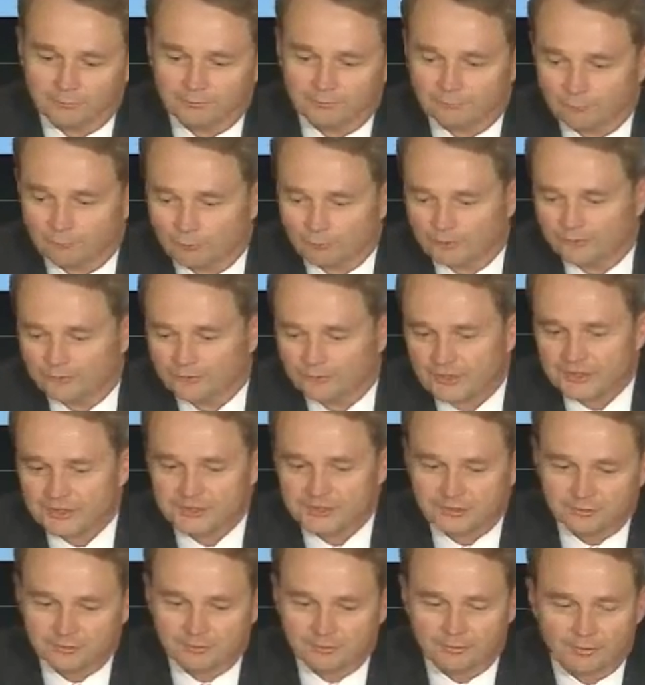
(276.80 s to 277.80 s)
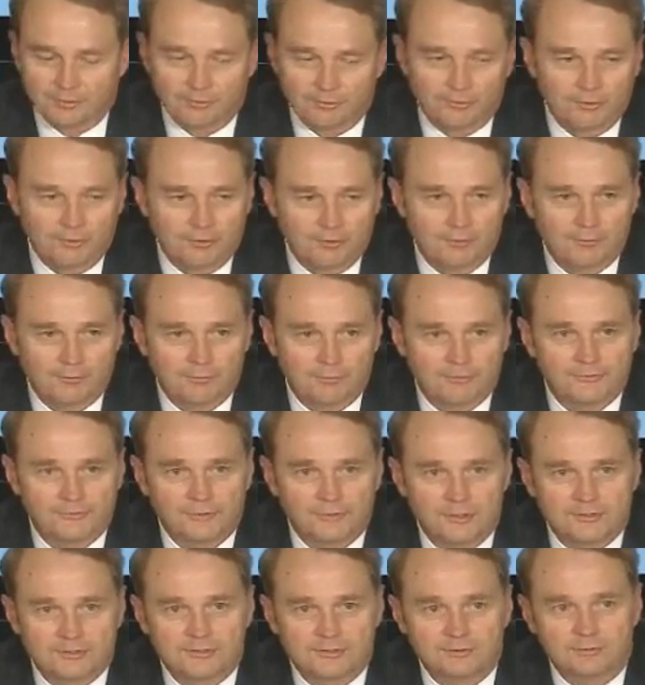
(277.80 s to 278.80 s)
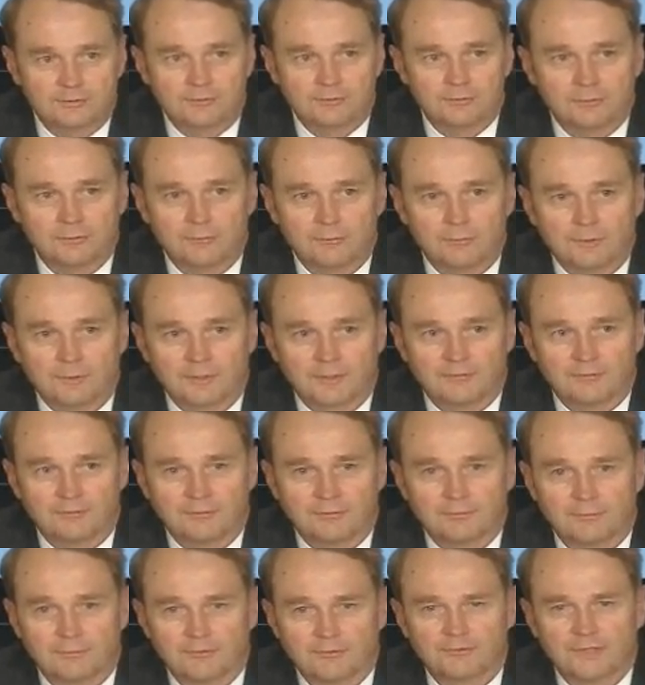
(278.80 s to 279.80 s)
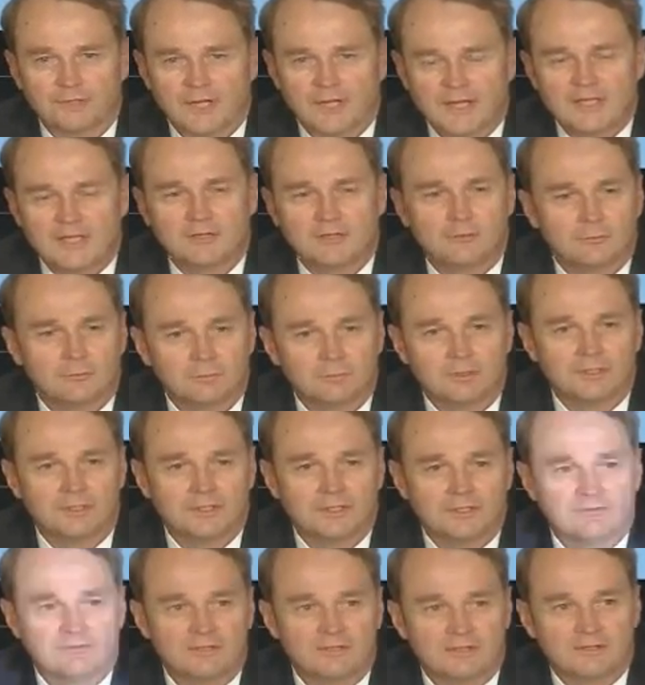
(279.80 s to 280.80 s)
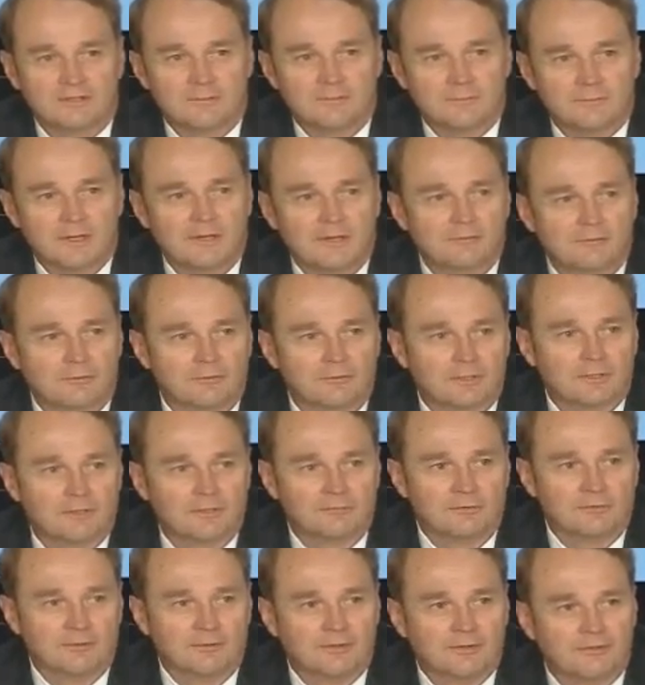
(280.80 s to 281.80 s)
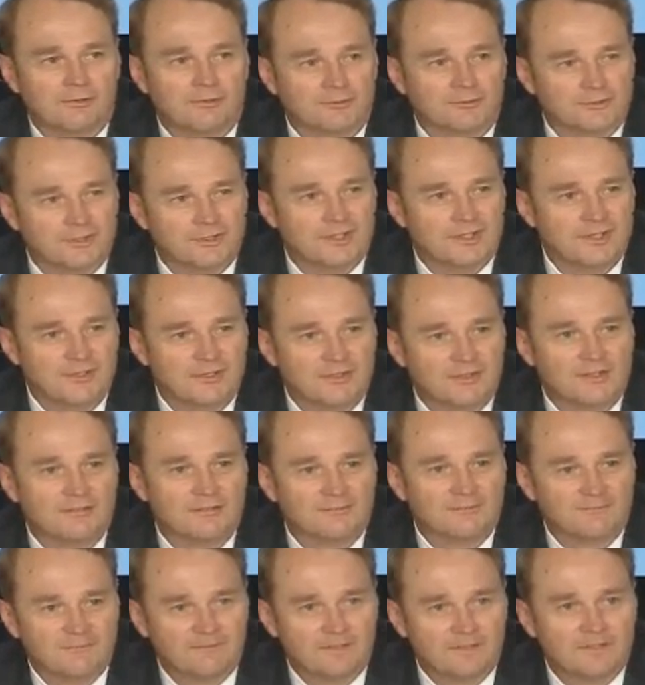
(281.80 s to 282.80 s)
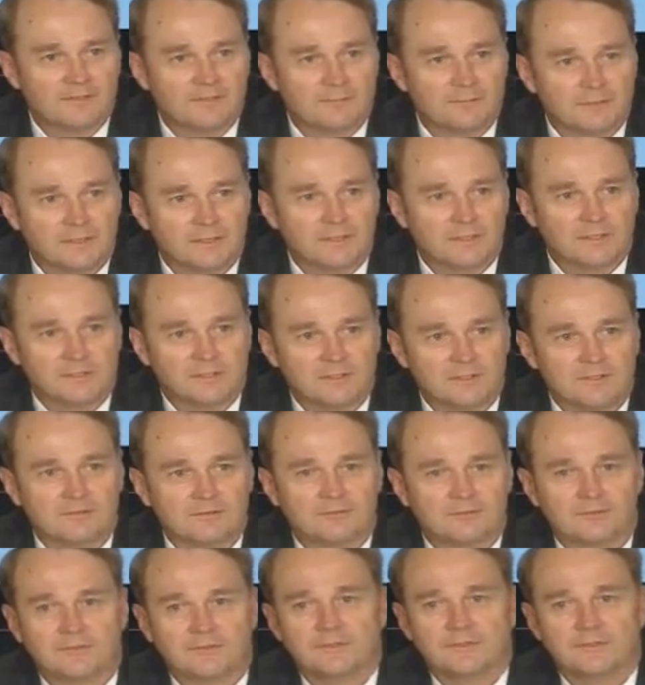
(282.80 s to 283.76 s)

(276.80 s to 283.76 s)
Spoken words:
recession or the thought of the recession or whatever. I don't believe at the macro level that there's anything fundamentally different.